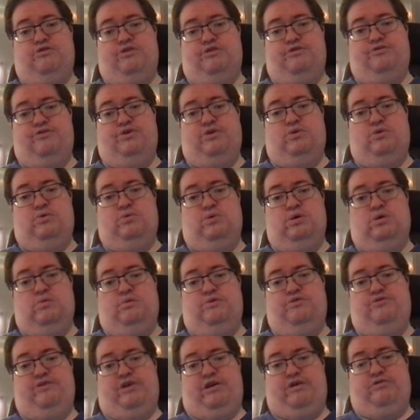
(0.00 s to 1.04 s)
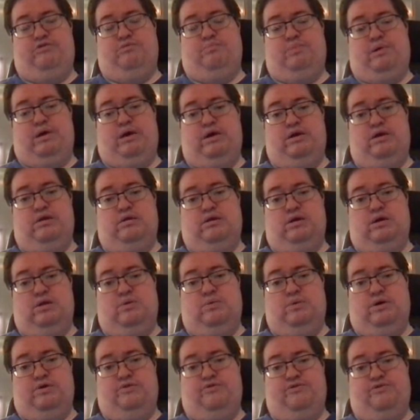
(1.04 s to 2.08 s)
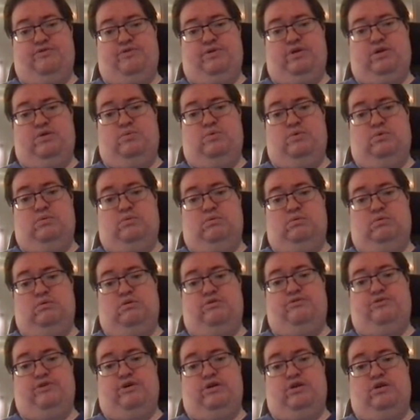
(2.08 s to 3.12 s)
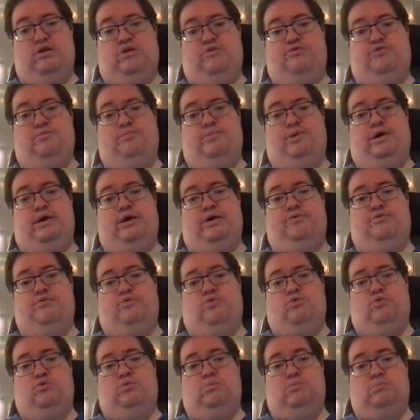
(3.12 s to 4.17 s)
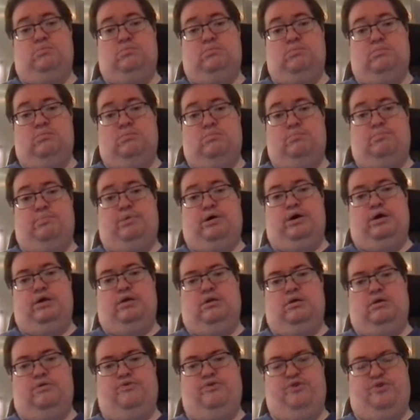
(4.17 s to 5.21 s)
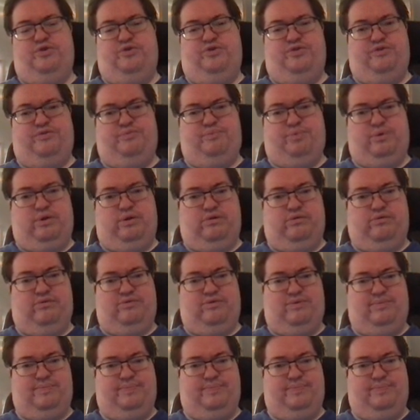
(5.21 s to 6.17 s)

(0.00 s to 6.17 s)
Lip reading: than 0, he will decide to buy it. Otherwise, he will decide not to buy it or buy an alternative product.